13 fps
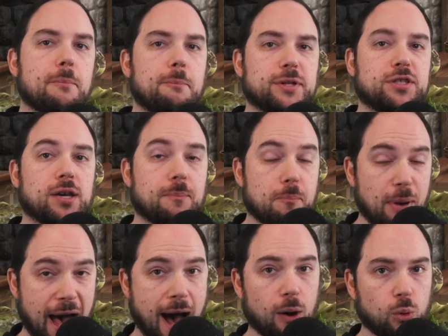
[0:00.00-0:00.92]
but to
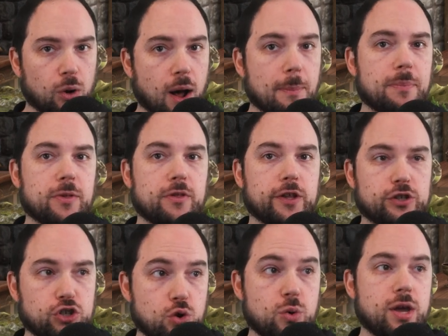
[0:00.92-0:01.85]
power up the
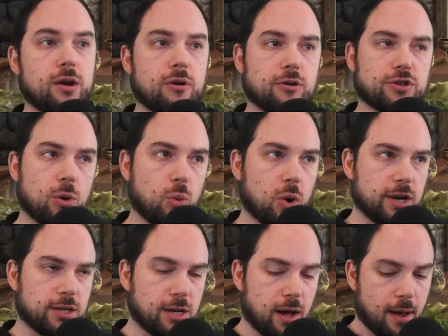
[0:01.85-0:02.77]
2 heroes I
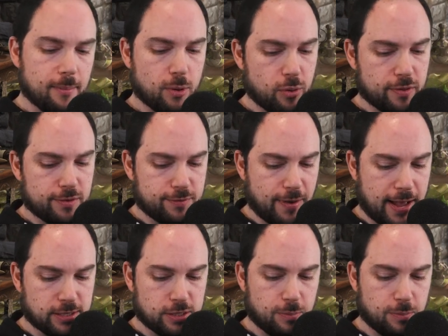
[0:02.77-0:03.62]
wanted to combo with as fast as